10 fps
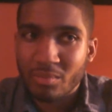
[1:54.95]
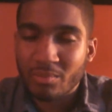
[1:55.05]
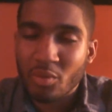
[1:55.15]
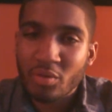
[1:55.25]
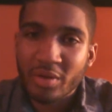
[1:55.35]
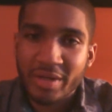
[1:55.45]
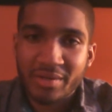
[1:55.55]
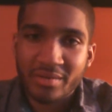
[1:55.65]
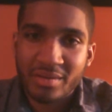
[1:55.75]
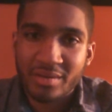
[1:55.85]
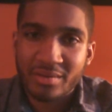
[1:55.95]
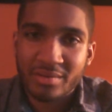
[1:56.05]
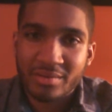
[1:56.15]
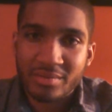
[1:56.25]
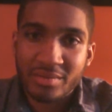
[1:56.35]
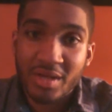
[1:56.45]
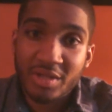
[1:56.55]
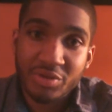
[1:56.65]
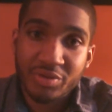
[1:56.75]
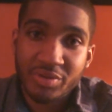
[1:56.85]
more in the
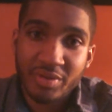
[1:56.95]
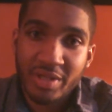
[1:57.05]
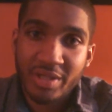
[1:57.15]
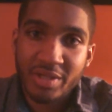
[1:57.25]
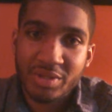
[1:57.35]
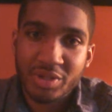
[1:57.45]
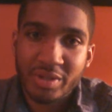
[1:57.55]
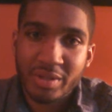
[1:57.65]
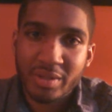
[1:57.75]
industrial age,